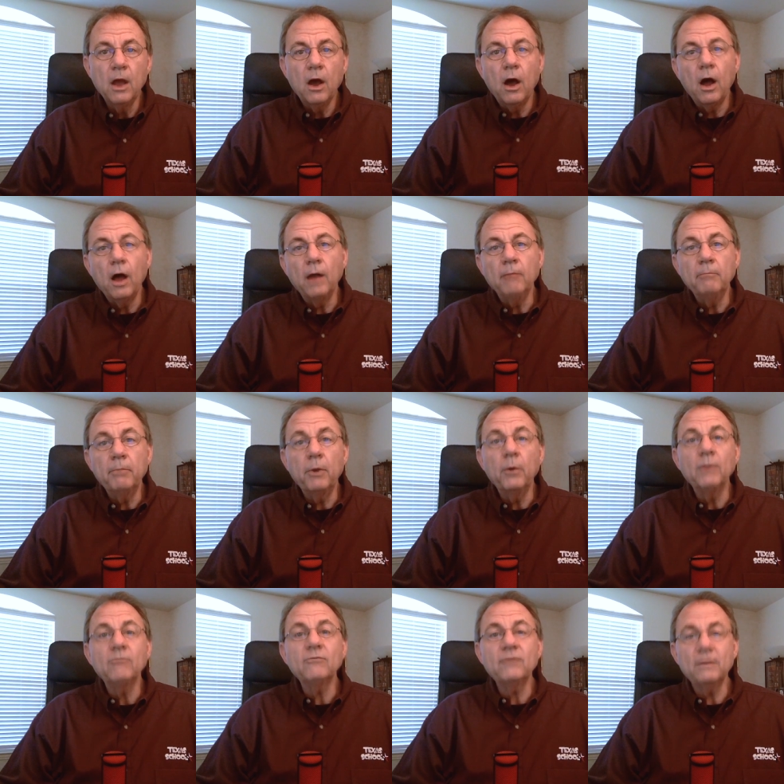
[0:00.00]
on
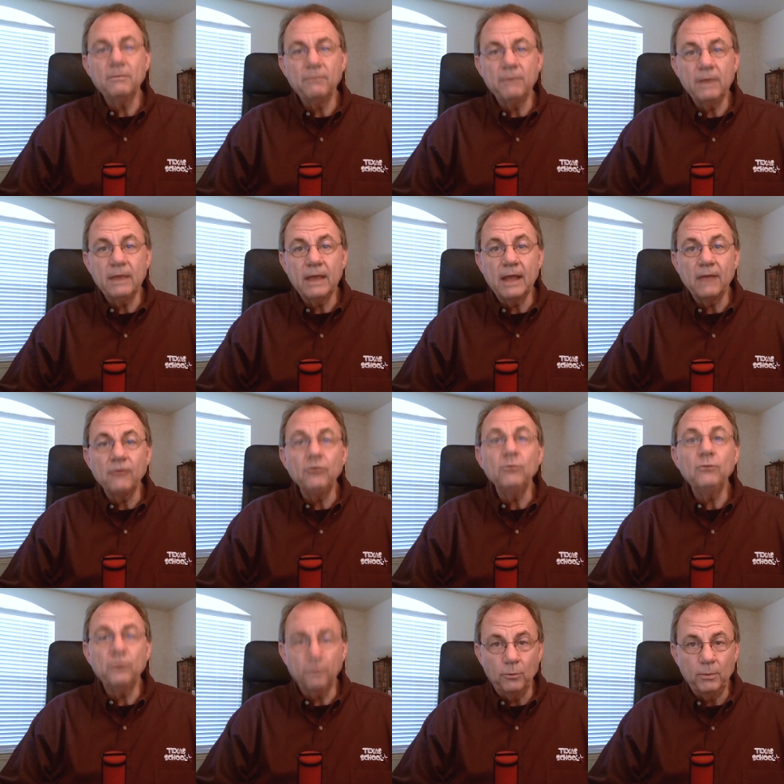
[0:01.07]
Bowens TV at
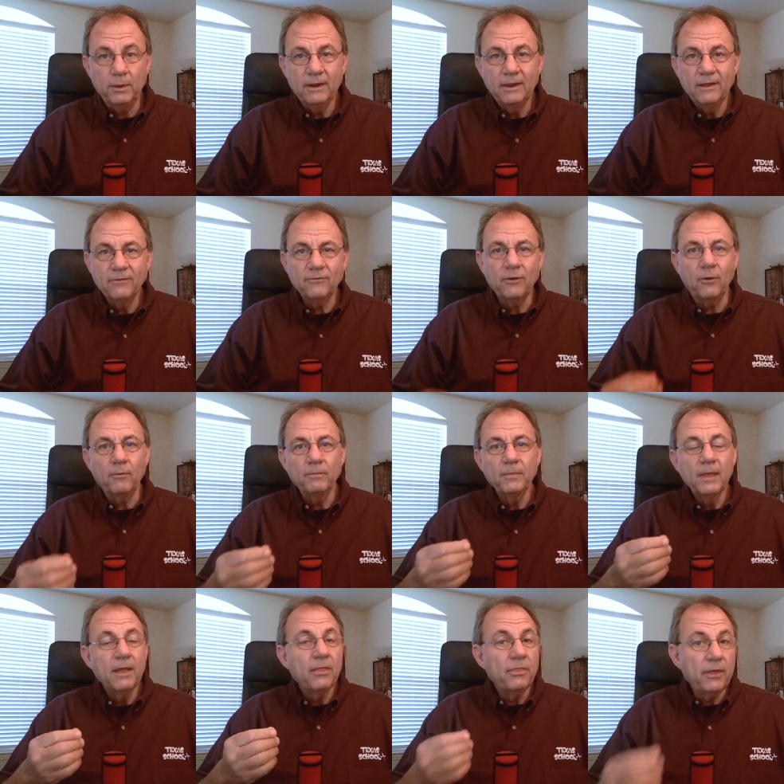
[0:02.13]
YouTube. So
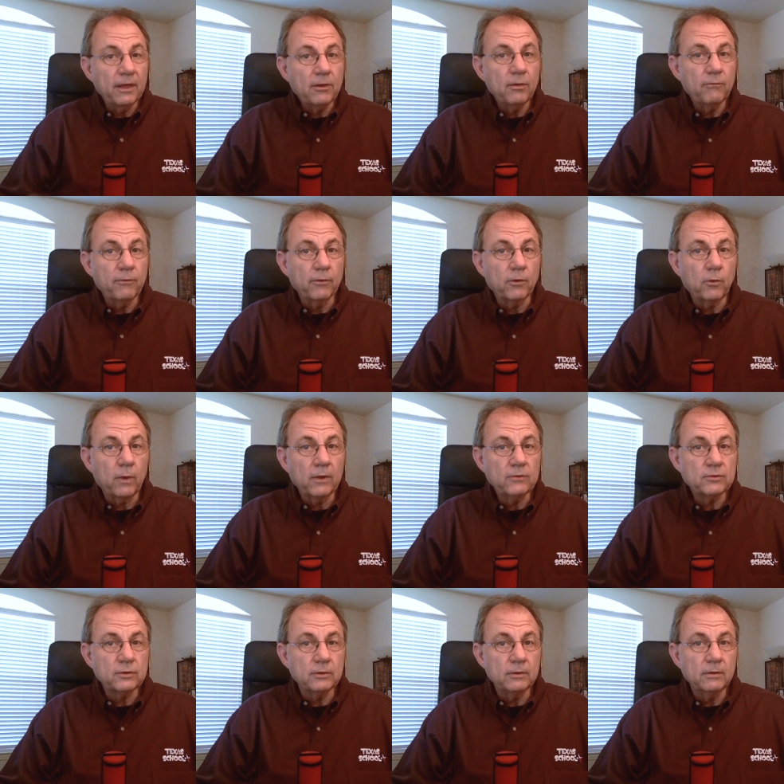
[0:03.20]
thank you for the
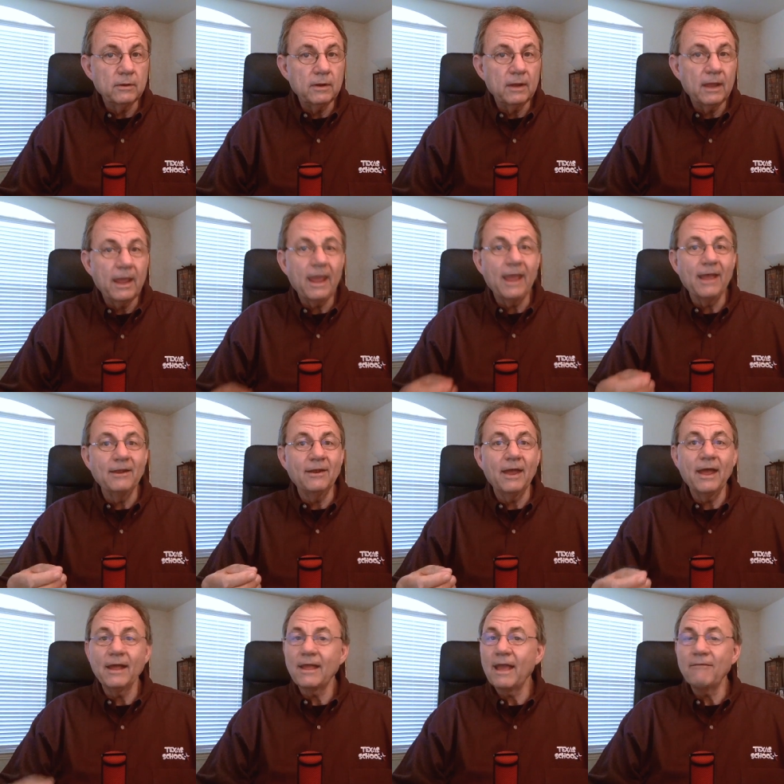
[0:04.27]
question. And
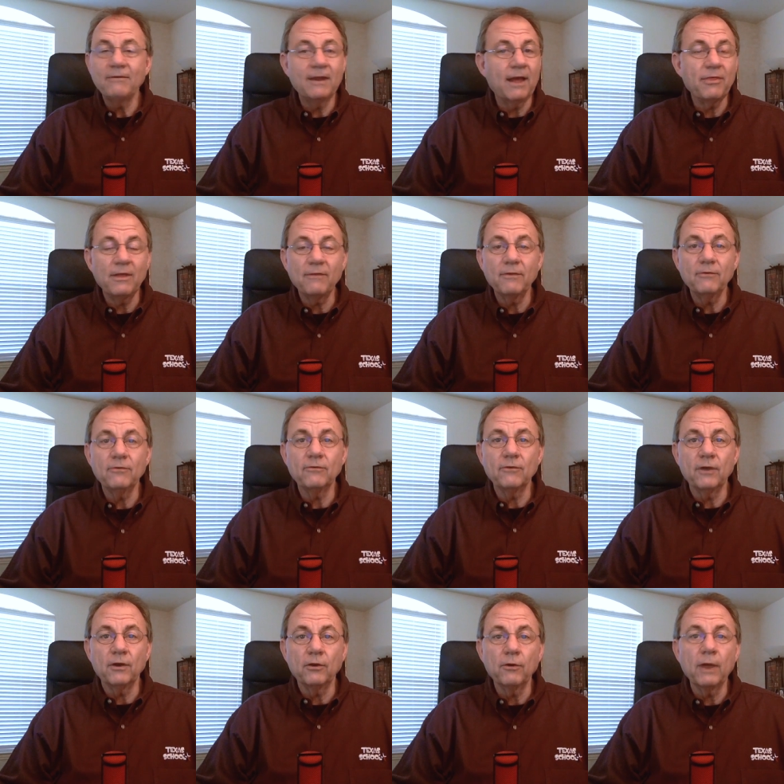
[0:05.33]
uh, Gavin, I think this is
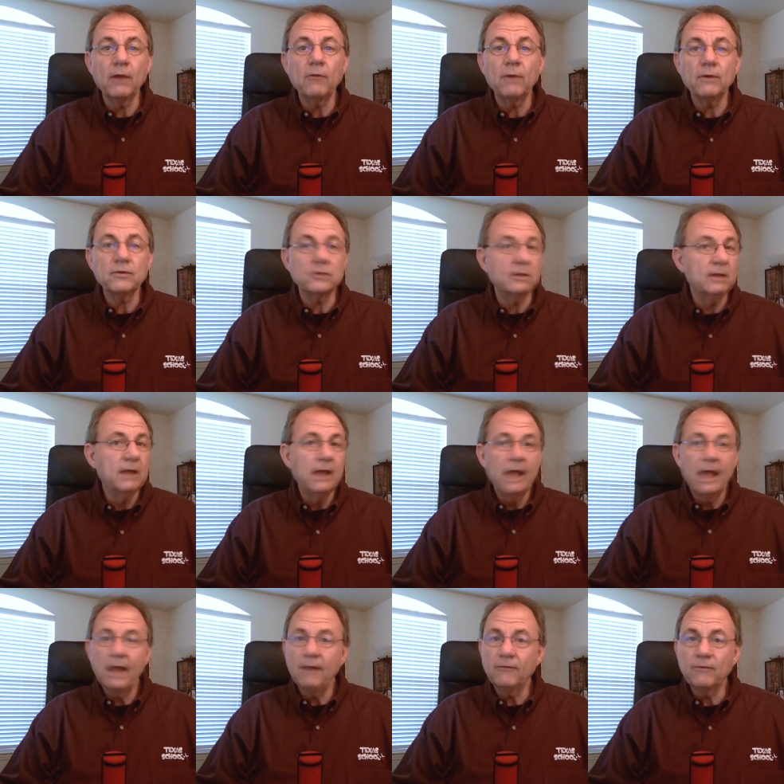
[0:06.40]
a great question,
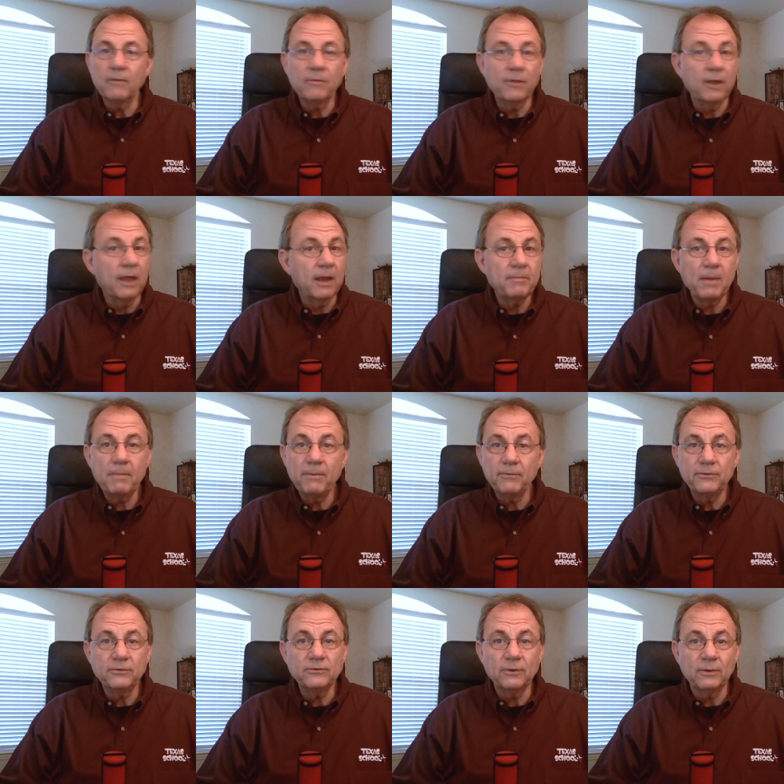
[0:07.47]
and it's something a lot of people
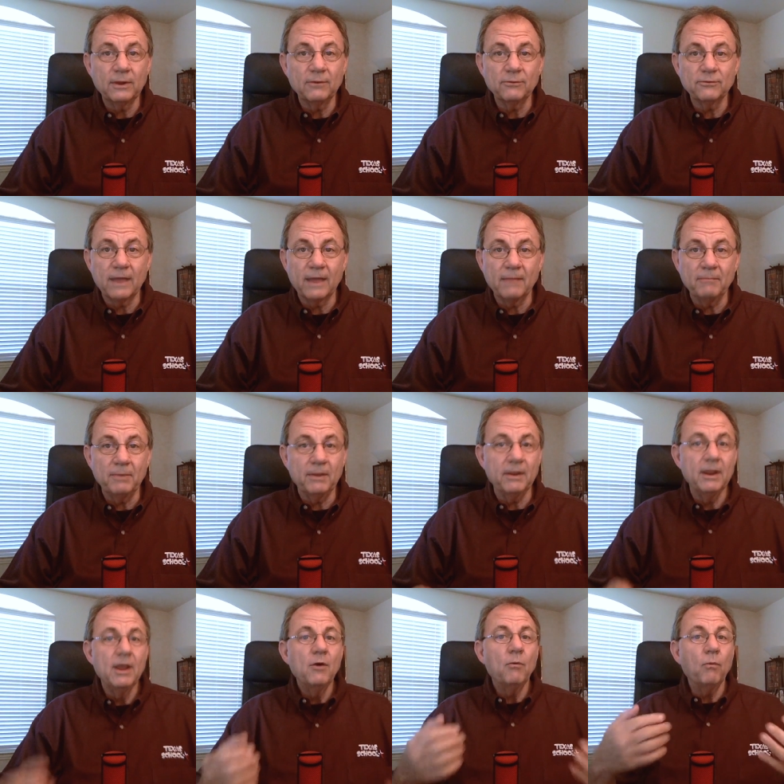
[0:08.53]
just don't understand. But
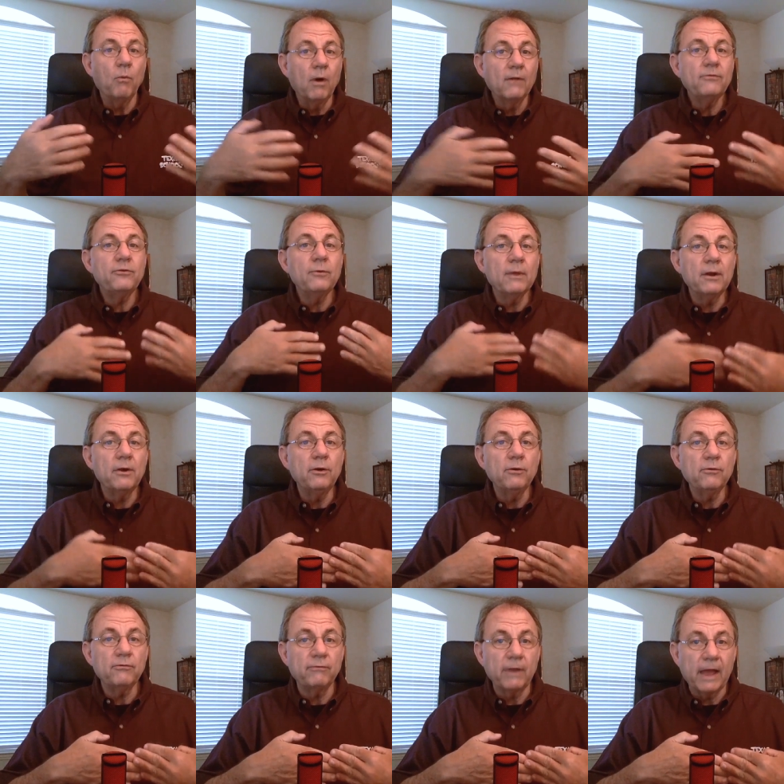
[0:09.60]
once you
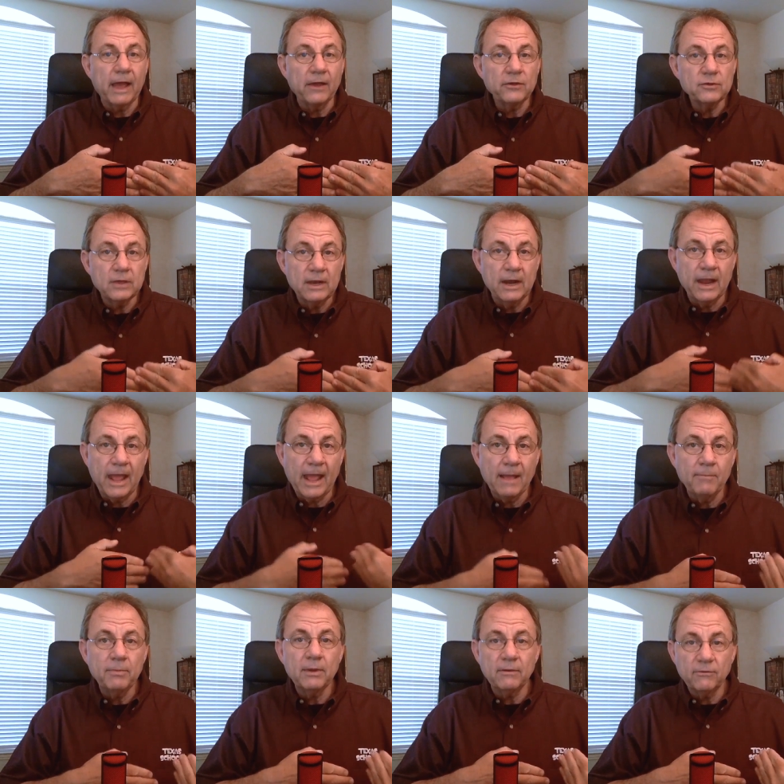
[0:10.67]
introduce flash in an
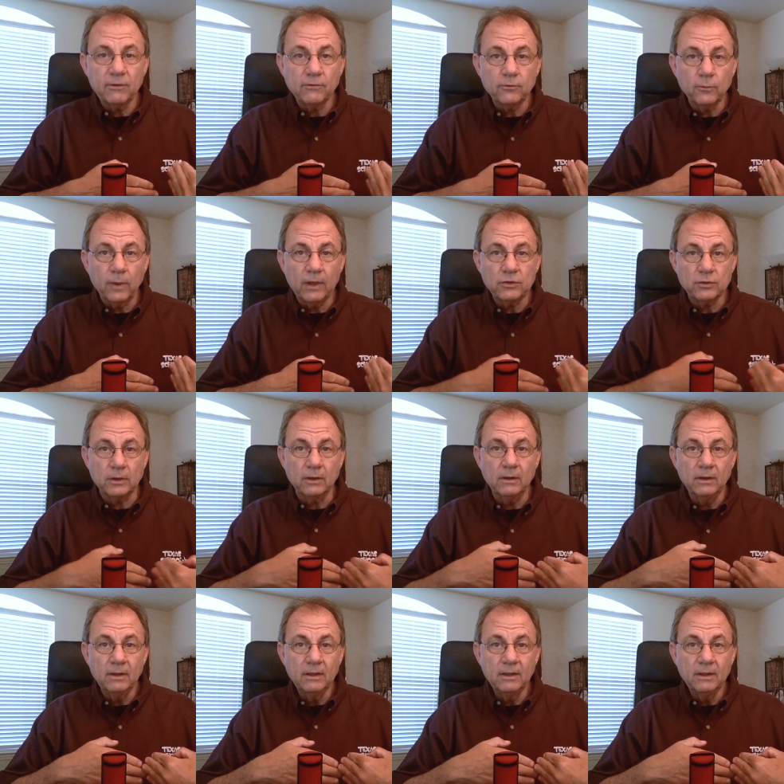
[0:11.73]
ambient situation,